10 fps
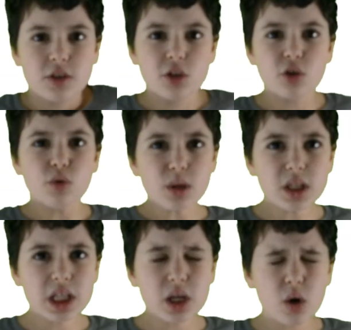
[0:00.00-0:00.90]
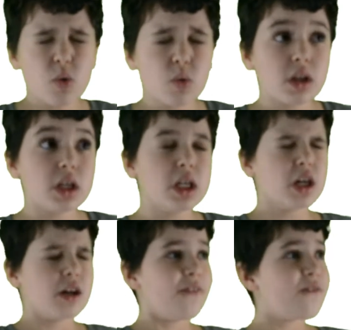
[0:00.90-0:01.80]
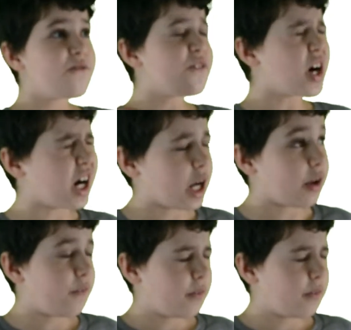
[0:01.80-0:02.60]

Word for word: there are really only five